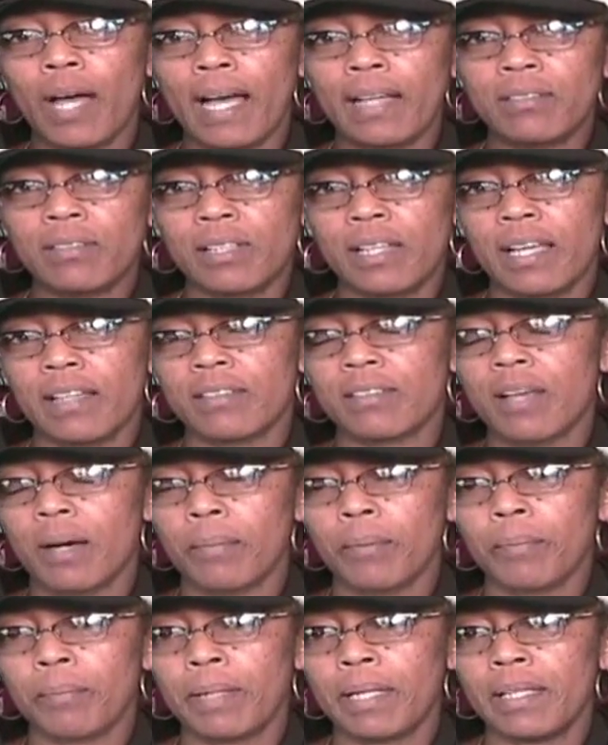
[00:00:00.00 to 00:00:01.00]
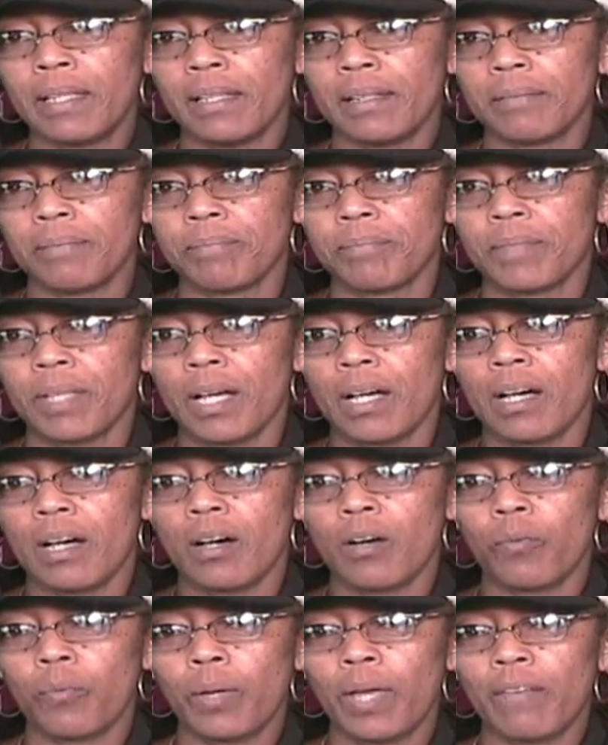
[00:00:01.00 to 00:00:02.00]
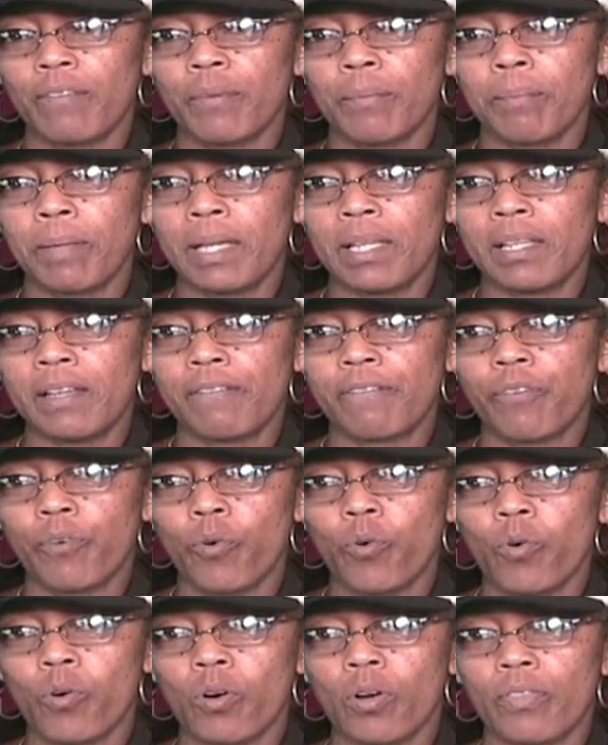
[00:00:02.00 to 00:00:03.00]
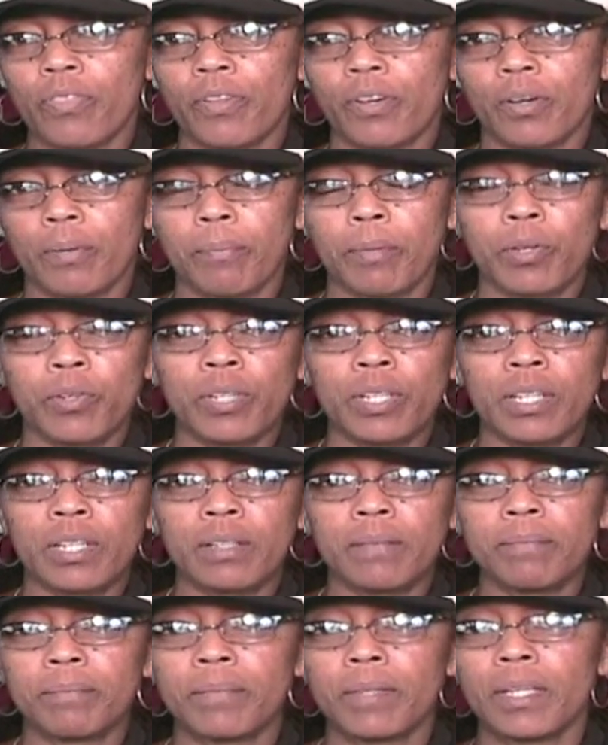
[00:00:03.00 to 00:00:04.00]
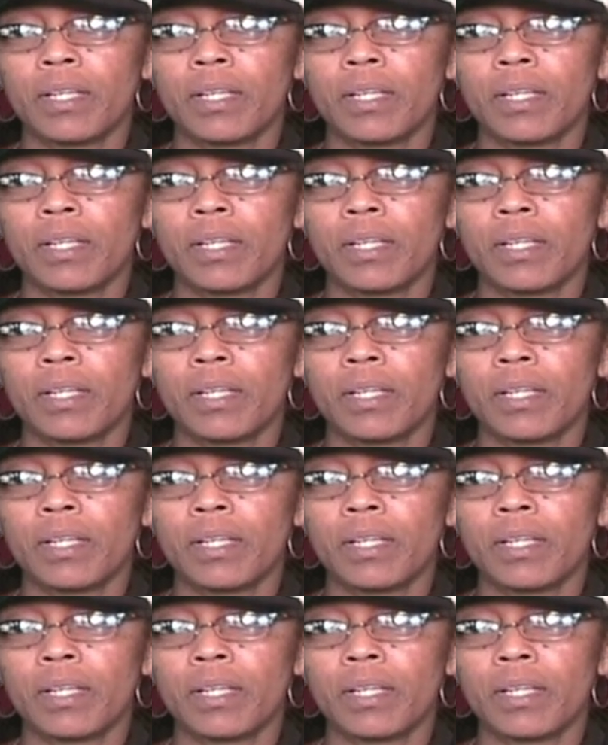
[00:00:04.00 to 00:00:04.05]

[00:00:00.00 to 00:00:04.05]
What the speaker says: actually has double meaning. We have a meaning for the community,